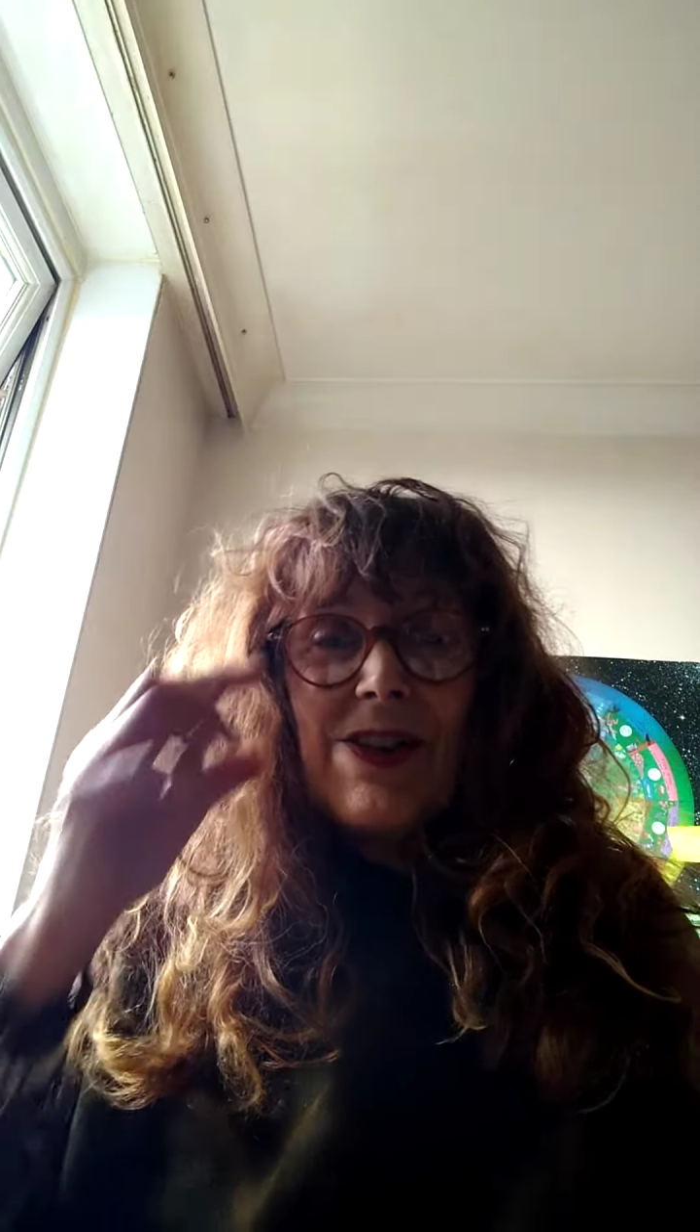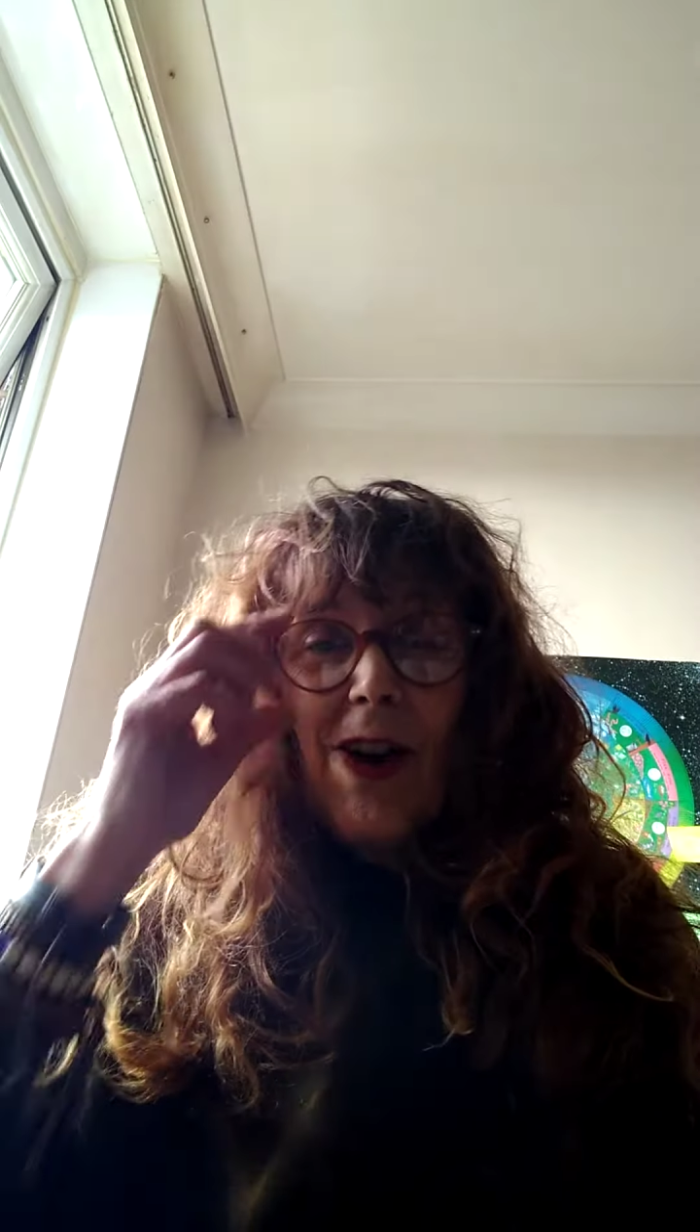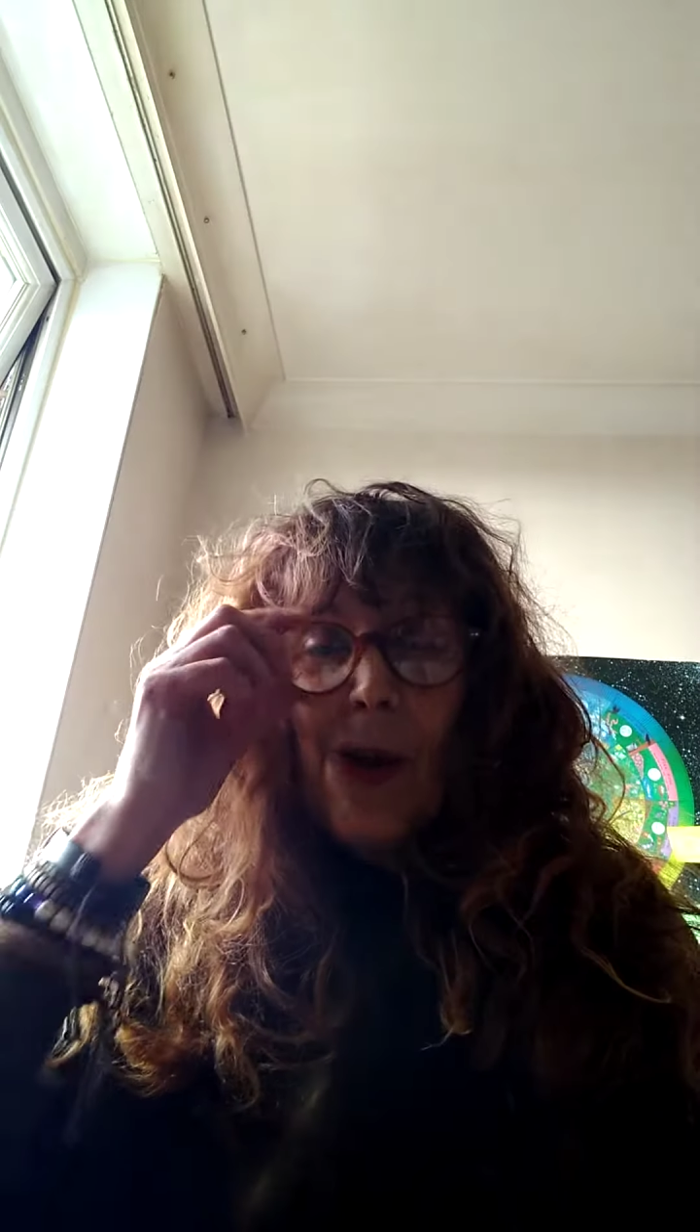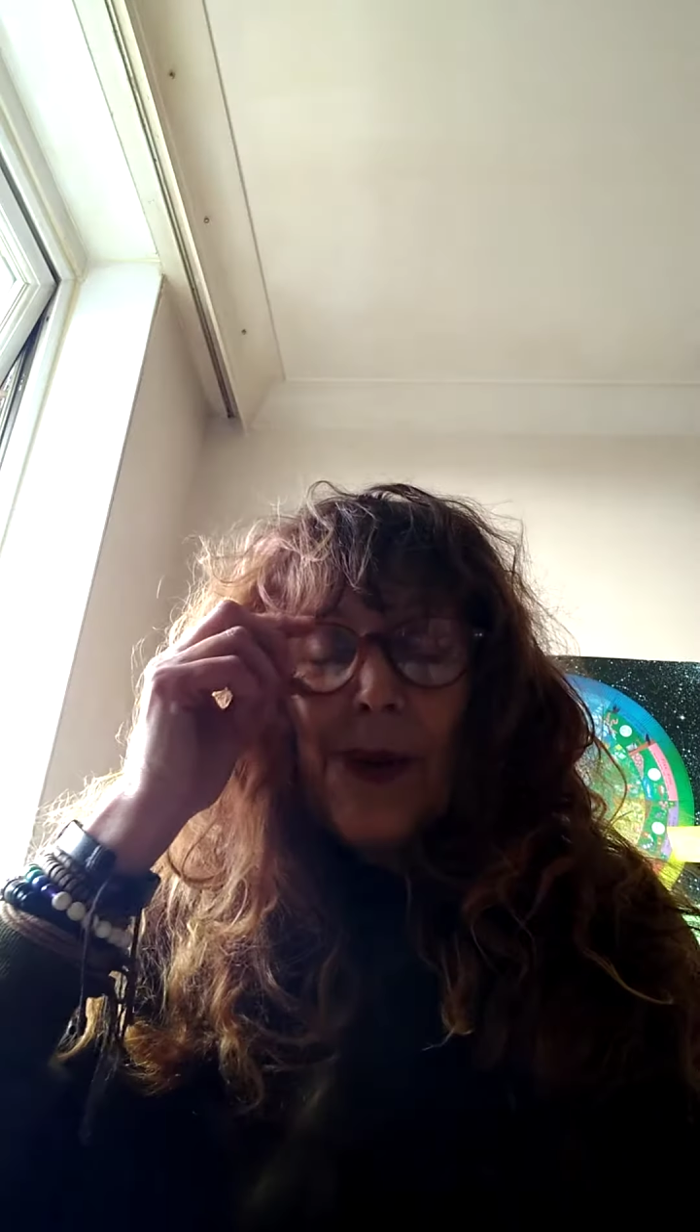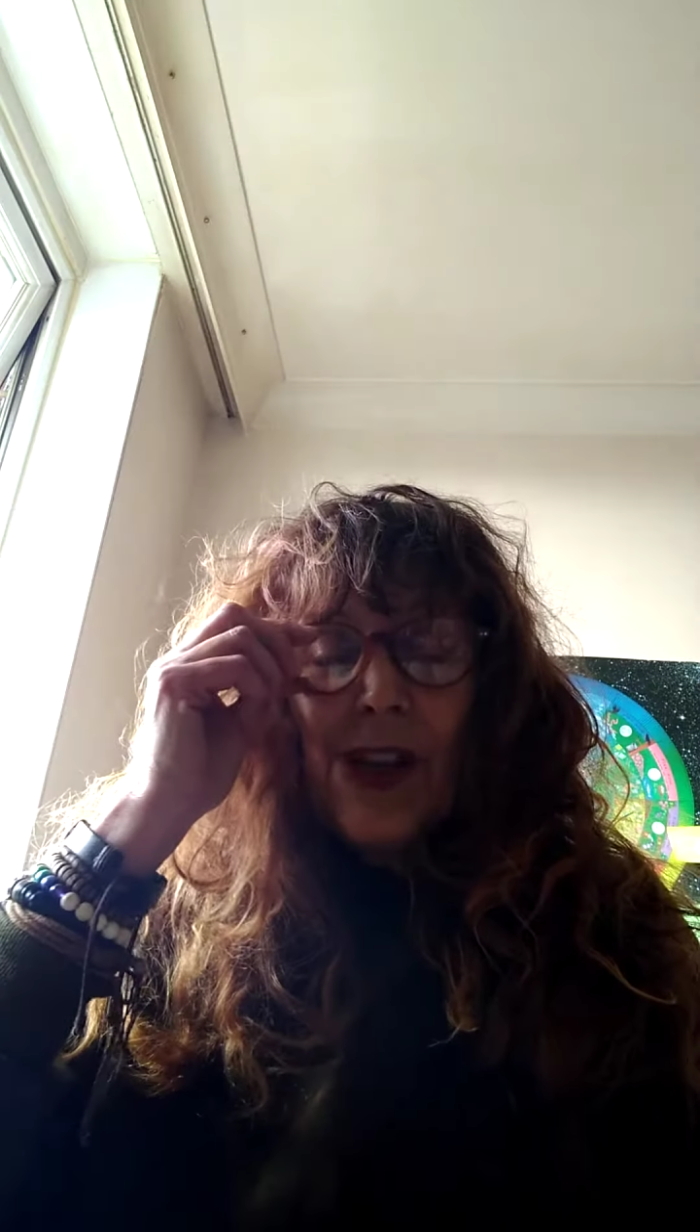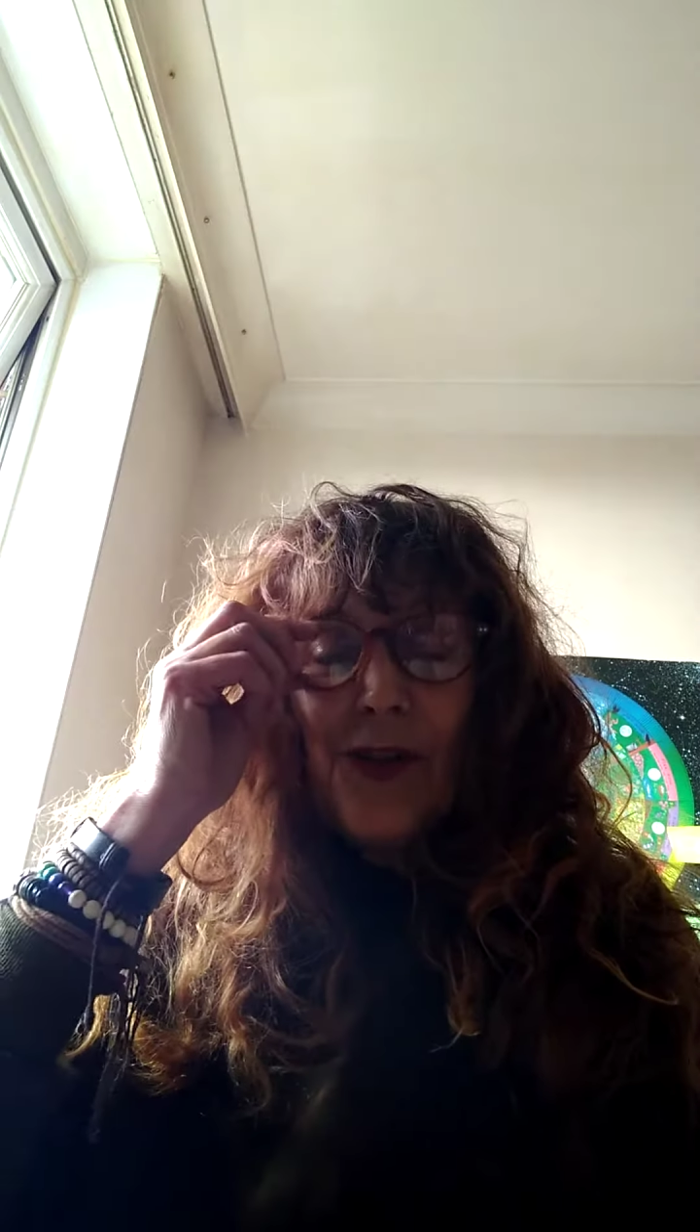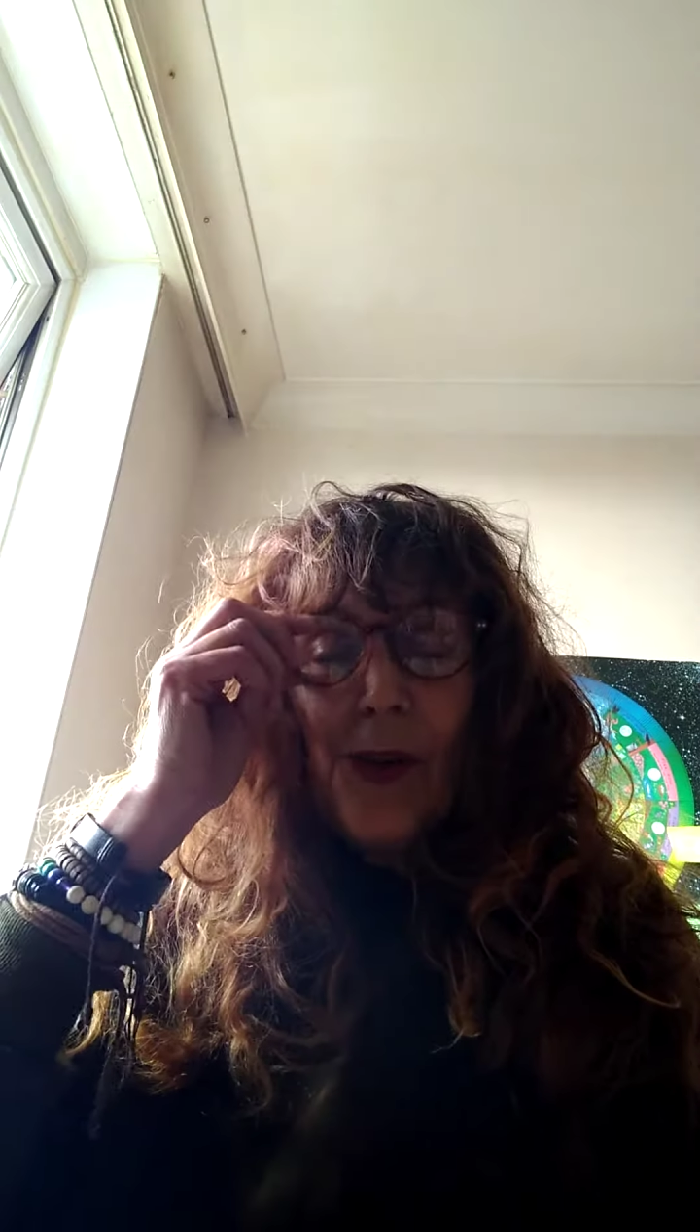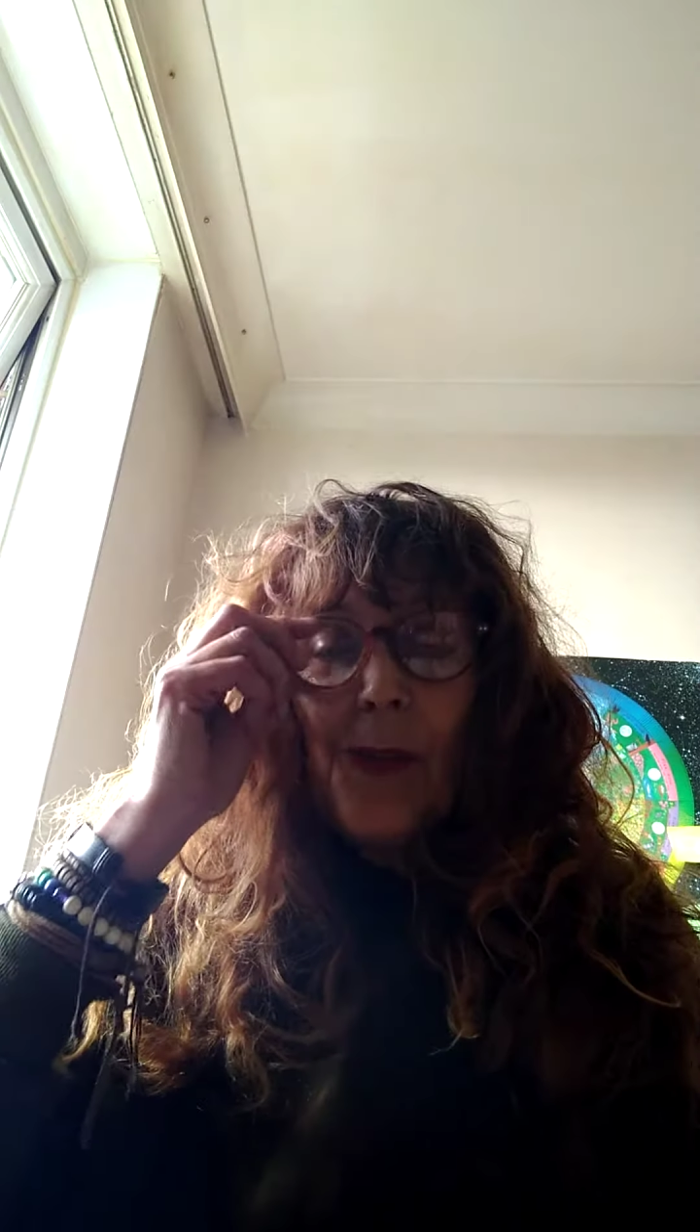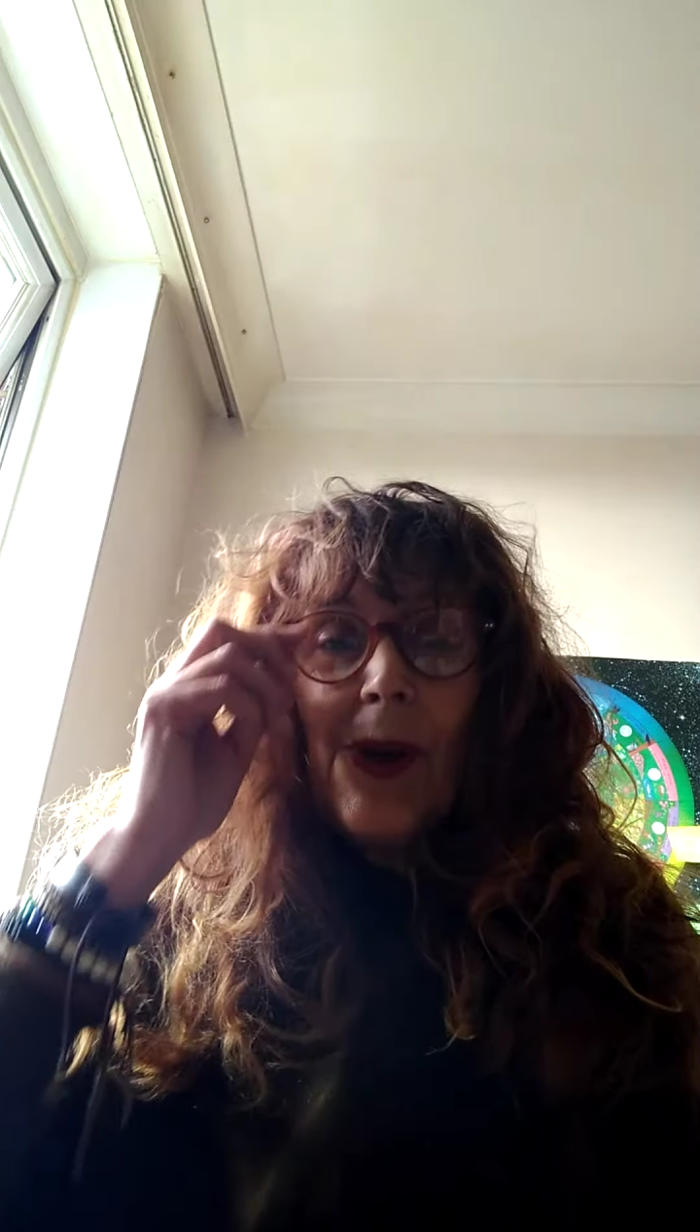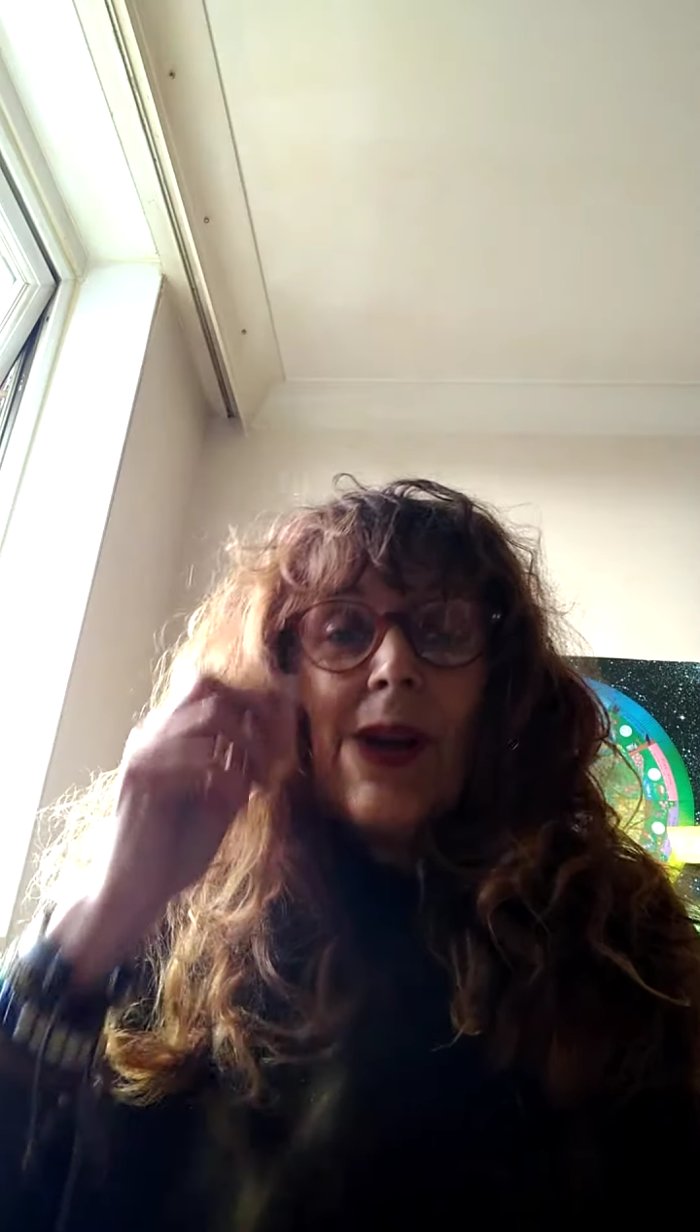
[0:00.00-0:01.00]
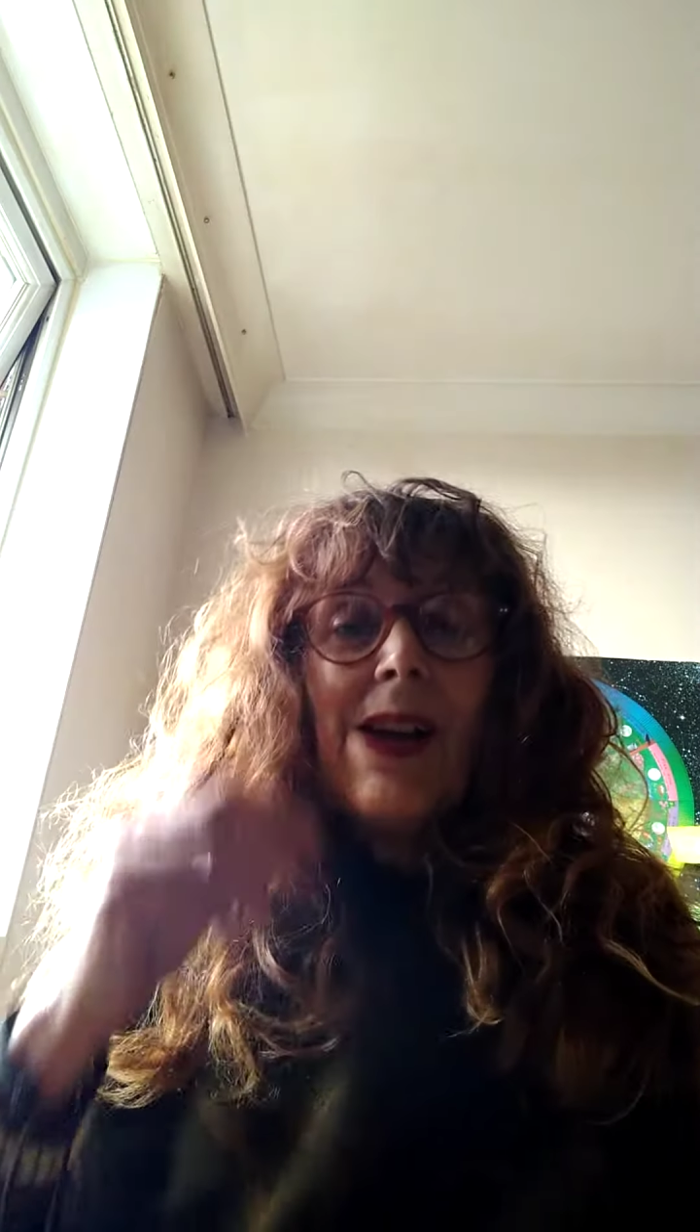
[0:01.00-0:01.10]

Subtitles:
typings, from